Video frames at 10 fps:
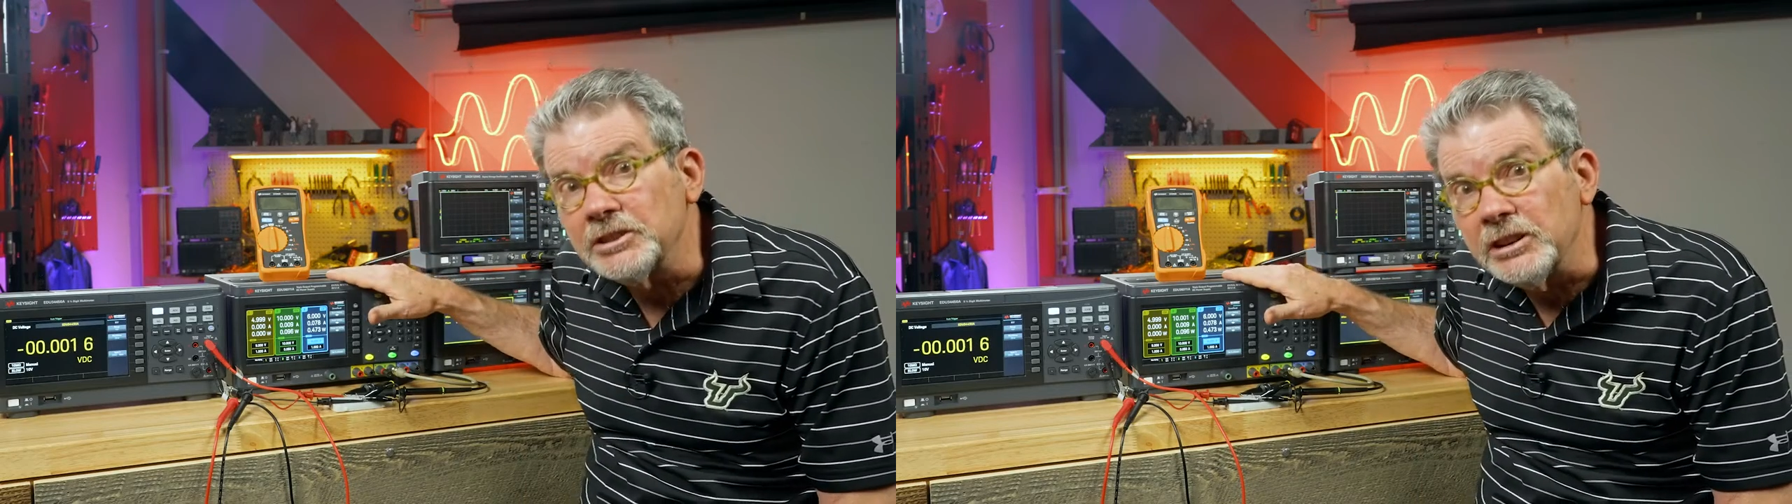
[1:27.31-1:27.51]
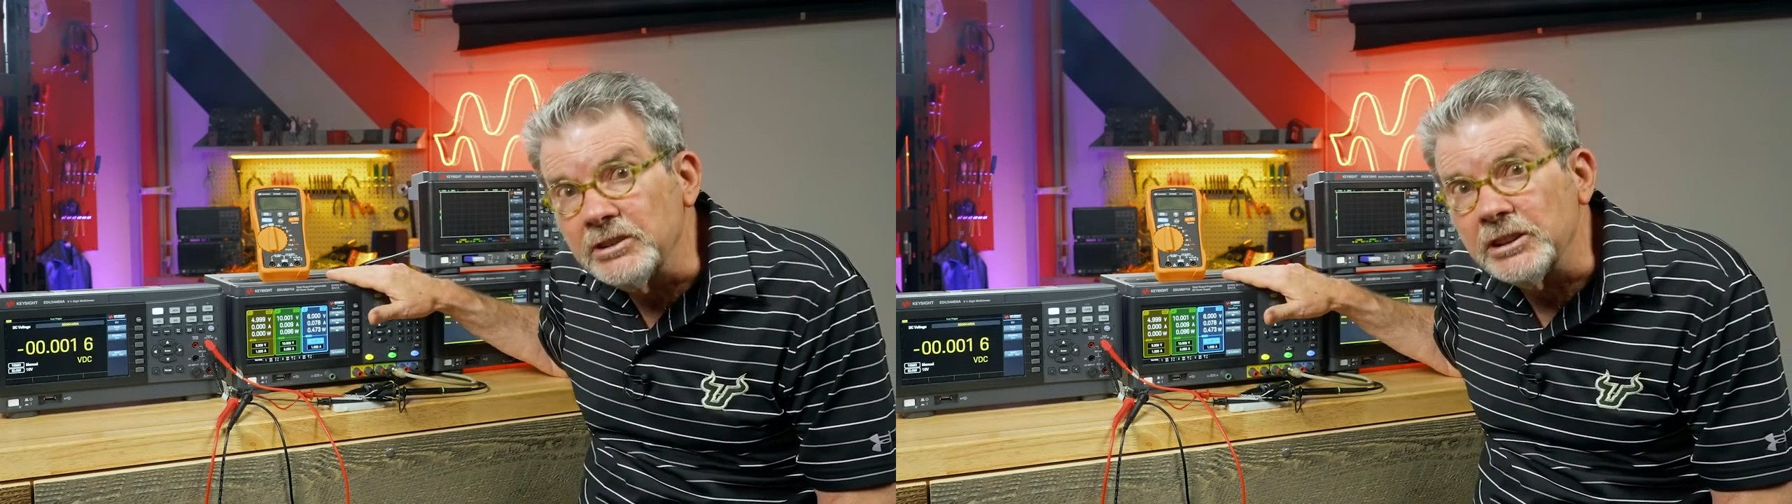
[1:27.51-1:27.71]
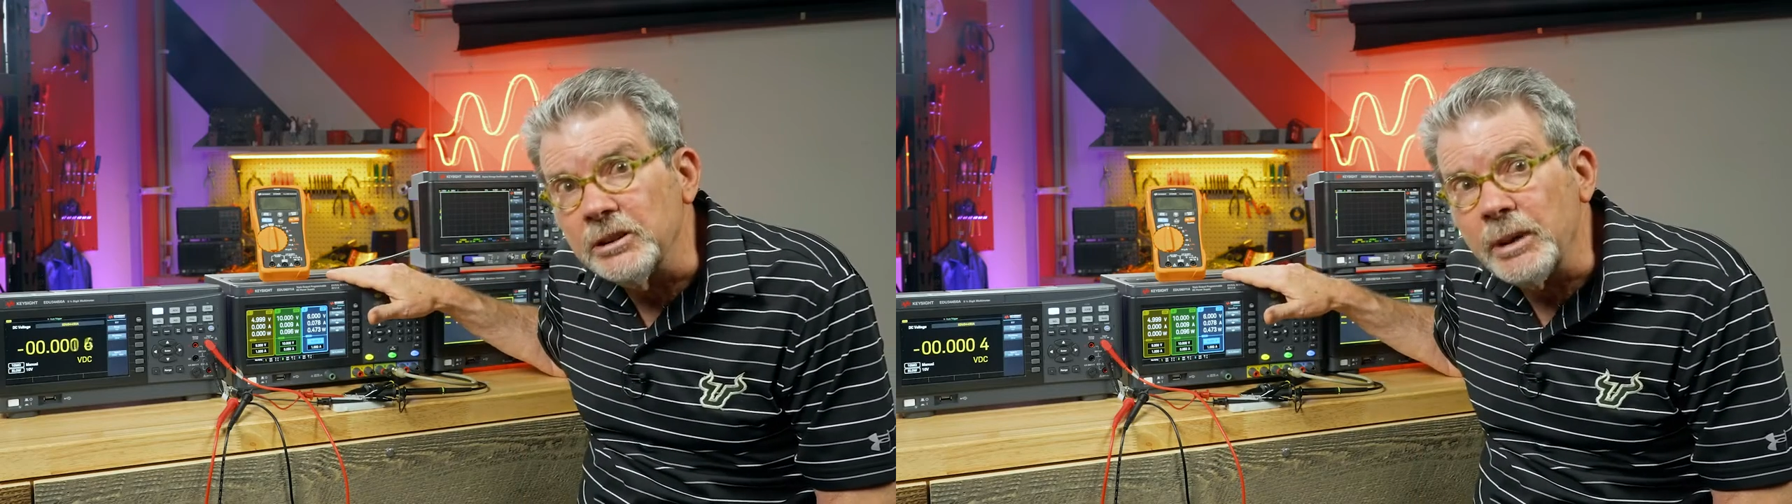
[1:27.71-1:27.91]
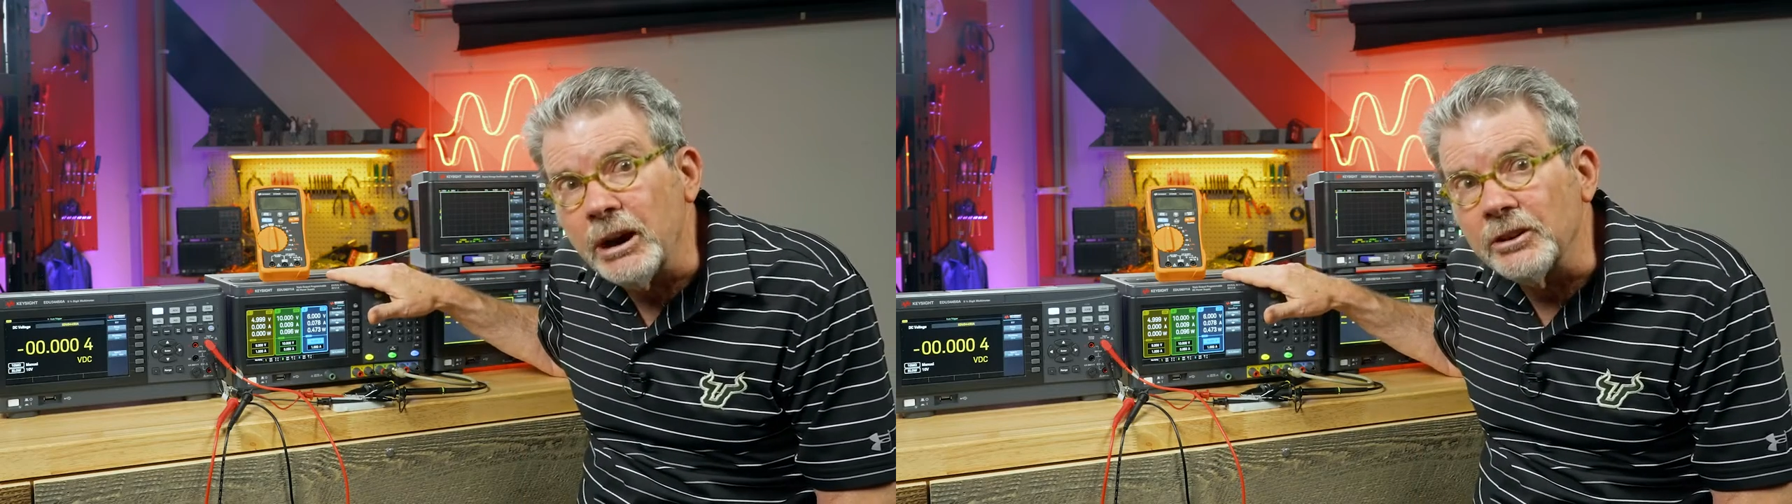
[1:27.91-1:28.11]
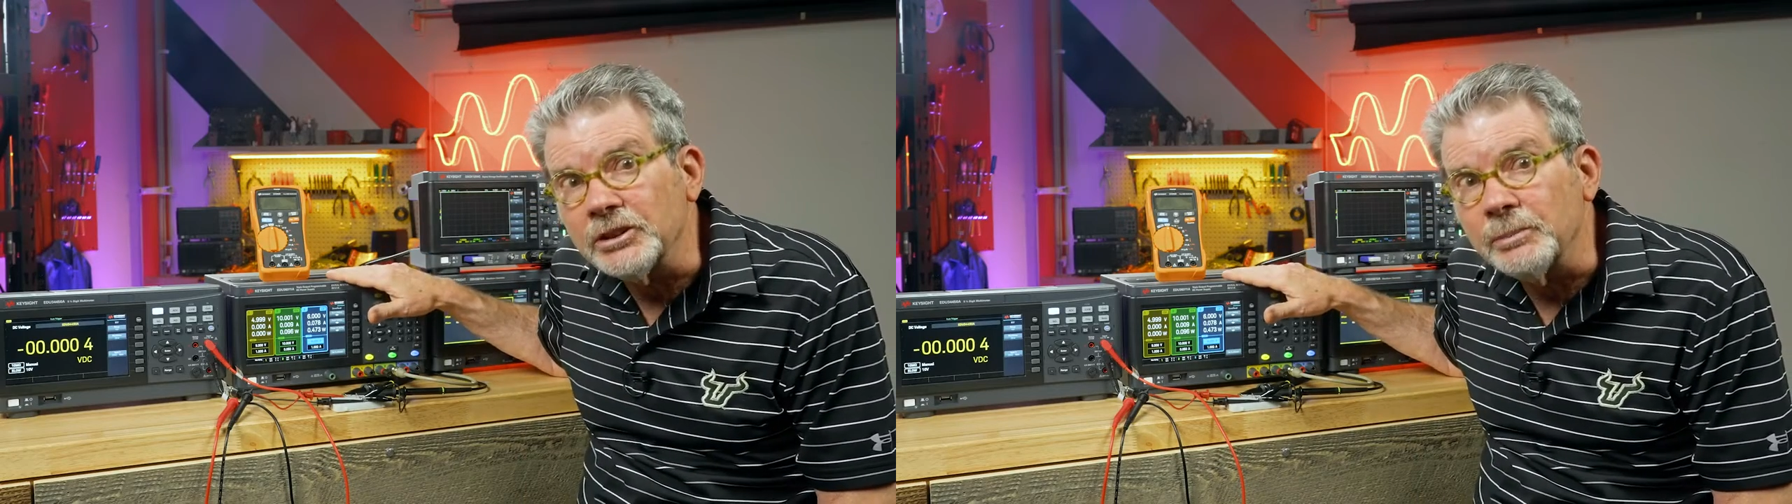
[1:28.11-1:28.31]
DC
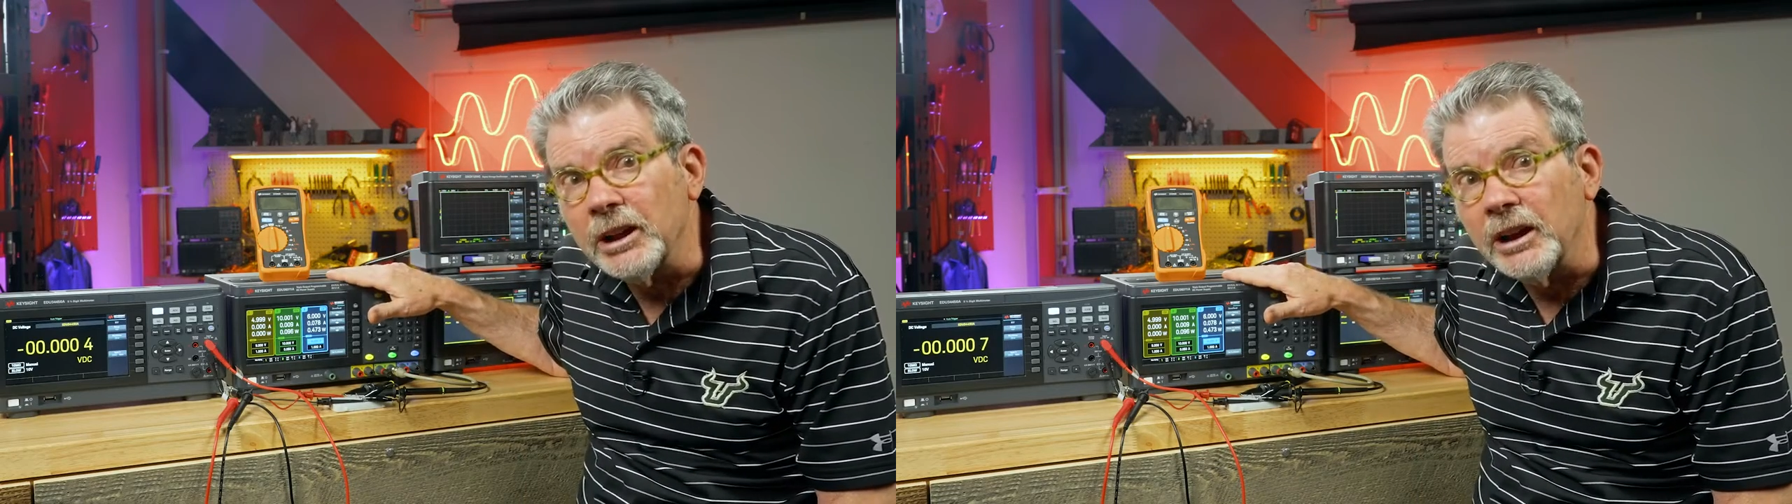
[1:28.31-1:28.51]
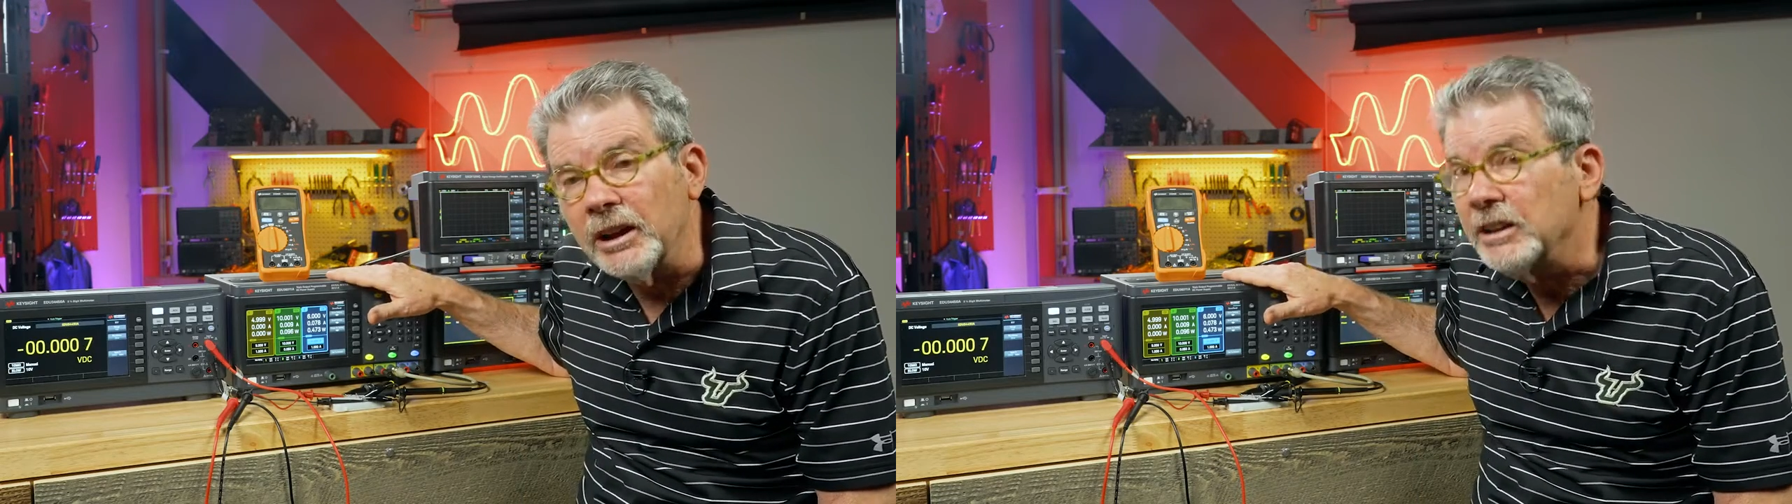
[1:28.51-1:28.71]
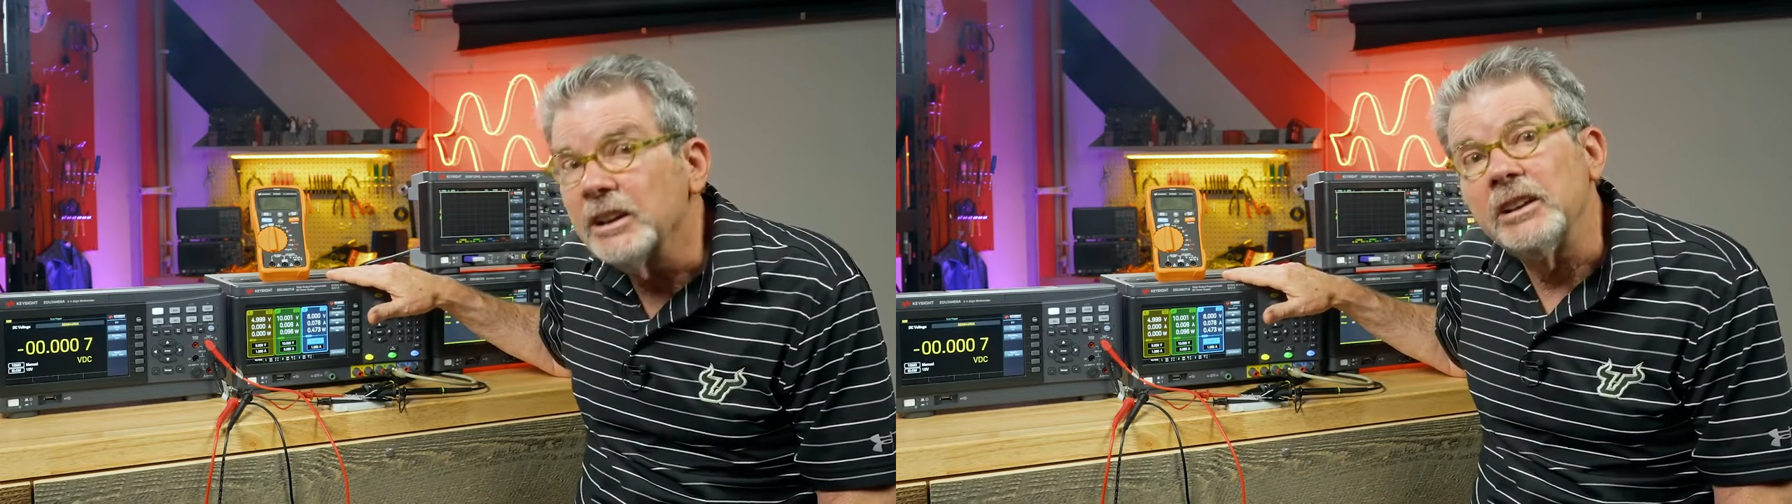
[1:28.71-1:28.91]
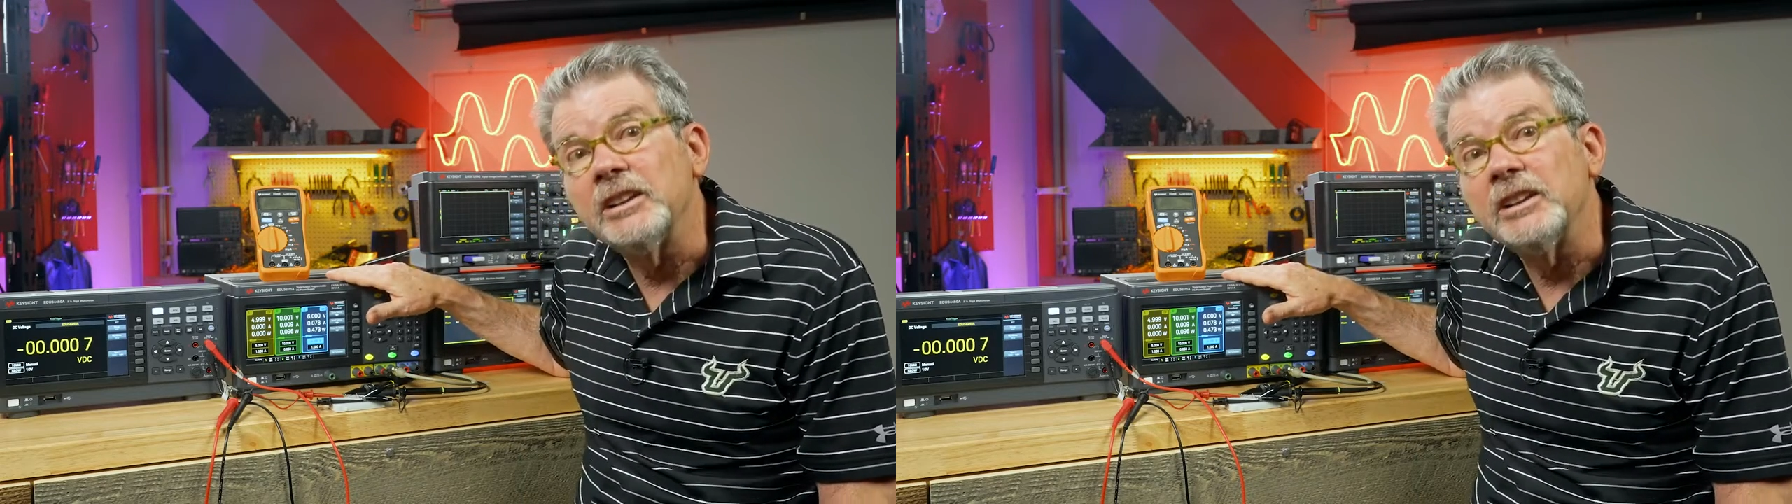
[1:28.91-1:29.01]
power supply